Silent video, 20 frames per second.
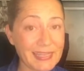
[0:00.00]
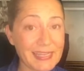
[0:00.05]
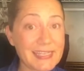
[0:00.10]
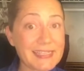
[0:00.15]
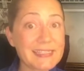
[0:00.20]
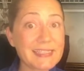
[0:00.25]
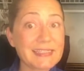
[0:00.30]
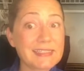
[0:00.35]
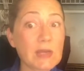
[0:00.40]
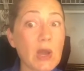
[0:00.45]

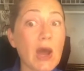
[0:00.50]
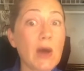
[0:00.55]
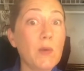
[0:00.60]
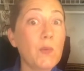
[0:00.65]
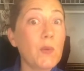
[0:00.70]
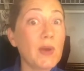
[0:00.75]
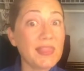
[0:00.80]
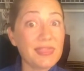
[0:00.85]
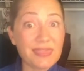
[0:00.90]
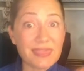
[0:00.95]
Is it a
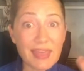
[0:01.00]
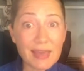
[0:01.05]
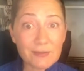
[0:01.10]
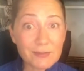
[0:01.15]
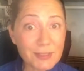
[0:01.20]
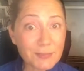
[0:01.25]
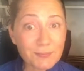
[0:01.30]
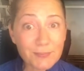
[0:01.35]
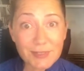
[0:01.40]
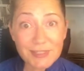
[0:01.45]
one
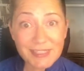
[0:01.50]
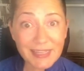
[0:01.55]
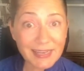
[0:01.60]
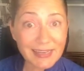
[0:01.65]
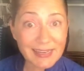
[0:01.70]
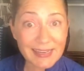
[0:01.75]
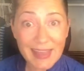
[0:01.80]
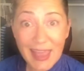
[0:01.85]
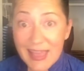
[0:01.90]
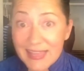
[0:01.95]
thousand
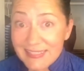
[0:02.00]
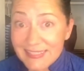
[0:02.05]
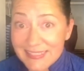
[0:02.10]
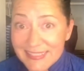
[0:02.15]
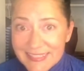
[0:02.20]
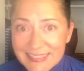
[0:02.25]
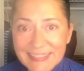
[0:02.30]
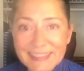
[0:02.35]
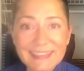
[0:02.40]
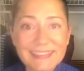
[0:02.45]
percent yes?
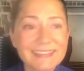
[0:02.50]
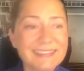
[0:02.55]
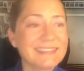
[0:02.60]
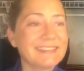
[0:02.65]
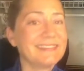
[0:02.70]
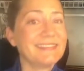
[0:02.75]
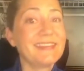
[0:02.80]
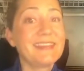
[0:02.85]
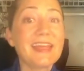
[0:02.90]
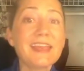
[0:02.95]

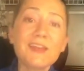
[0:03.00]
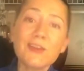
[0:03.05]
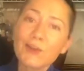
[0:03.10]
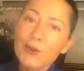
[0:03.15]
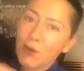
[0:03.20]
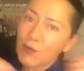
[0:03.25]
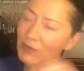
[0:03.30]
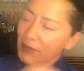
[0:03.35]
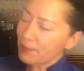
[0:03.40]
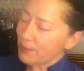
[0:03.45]
Then you
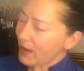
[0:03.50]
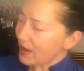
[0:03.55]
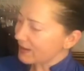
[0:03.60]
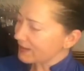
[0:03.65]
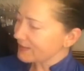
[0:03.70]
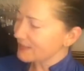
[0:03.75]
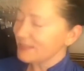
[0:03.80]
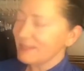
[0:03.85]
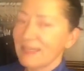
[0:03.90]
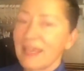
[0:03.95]
go in the
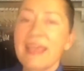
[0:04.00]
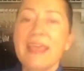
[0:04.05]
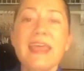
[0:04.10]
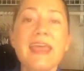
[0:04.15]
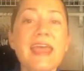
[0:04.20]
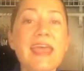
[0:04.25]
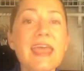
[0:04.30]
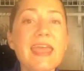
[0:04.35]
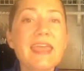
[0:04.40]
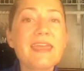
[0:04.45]
box.
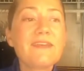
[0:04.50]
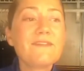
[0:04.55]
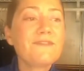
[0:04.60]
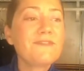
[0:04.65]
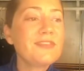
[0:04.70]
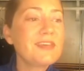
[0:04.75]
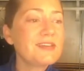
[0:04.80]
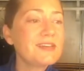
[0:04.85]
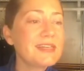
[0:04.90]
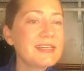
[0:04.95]

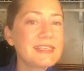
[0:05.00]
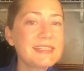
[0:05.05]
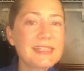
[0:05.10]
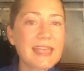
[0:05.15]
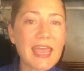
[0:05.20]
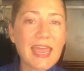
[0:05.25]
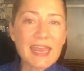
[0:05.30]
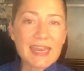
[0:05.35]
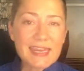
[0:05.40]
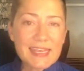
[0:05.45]
If there is
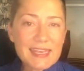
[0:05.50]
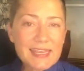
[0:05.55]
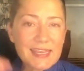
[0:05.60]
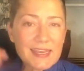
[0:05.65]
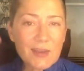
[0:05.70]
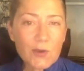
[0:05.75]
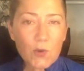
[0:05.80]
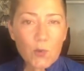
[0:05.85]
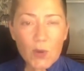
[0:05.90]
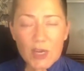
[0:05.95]

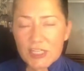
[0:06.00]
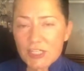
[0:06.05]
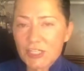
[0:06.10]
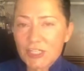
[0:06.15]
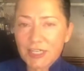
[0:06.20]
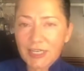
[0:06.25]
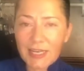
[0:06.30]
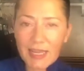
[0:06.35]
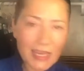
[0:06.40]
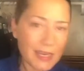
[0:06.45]
any
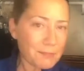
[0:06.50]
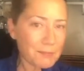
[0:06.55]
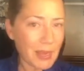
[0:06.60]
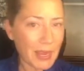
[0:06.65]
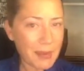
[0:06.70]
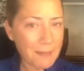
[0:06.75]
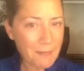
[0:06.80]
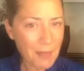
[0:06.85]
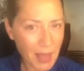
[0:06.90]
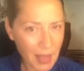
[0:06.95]
question in
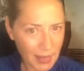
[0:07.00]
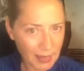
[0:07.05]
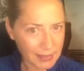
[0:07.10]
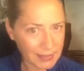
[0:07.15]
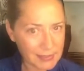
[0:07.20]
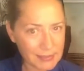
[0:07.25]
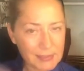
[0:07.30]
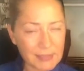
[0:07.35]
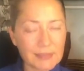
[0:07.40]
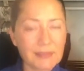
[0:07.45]
my
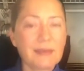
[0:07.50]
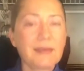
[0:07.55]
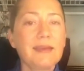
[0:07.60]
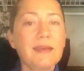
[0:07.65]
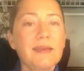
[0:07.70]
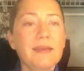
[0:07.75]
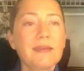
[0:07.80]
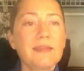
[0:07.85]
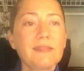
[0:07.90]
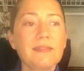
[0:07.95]
mind,
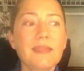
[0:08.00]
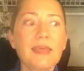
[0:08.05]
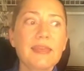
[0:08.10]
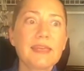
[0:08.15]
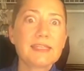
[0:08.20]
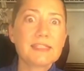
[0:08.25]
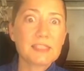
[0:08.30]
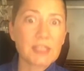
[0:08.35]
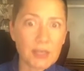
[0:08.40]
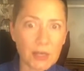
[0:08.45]

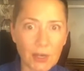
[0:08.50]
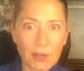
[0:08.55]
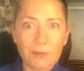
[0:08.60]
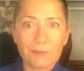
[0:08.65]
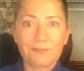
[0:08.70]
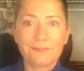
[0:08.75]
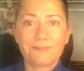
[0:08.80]
then it's a no.